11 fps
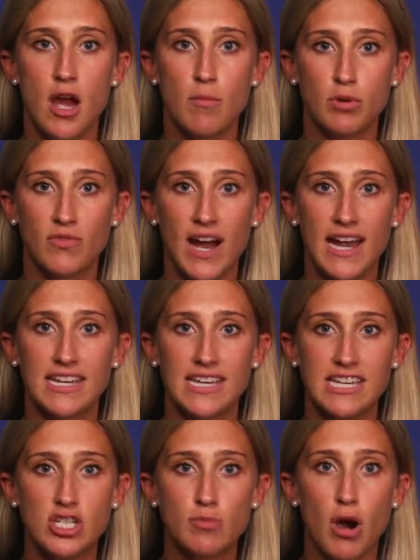provide
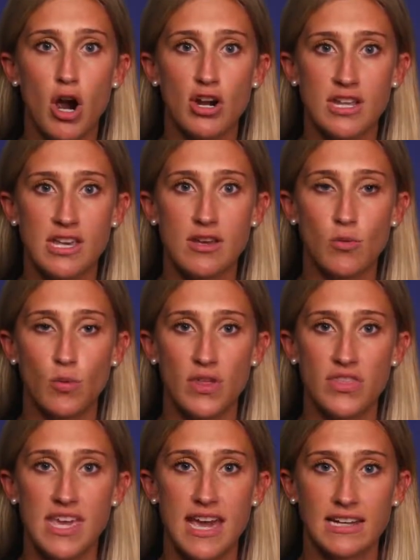each party with
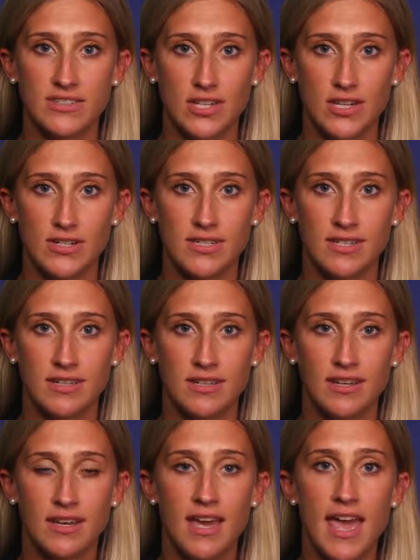the answers,
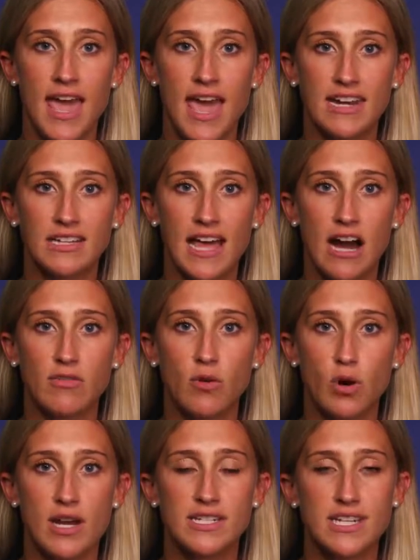and allow
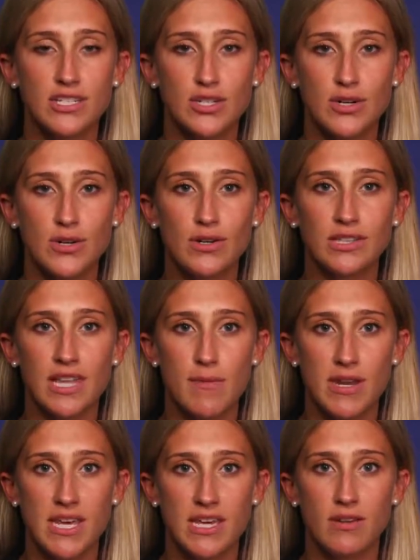for additional
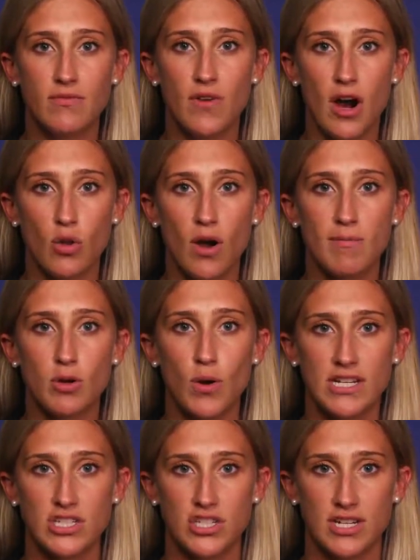limited follow-up
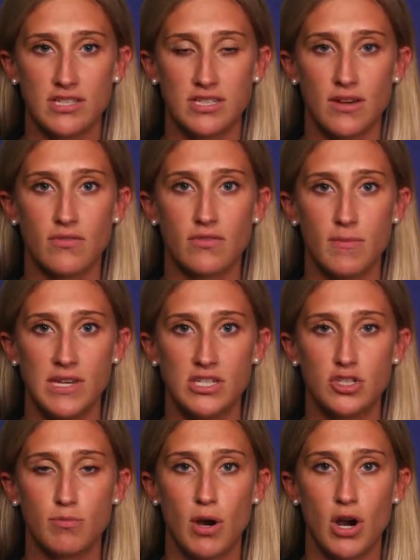questions from
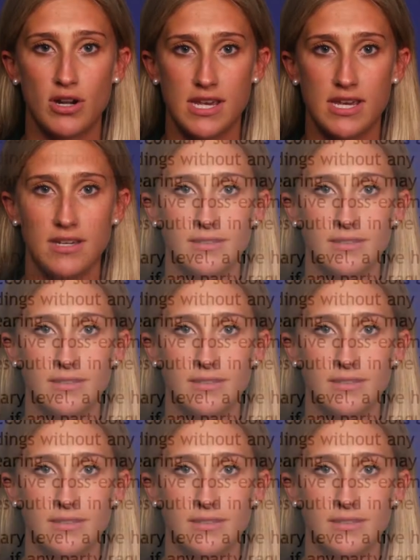each party.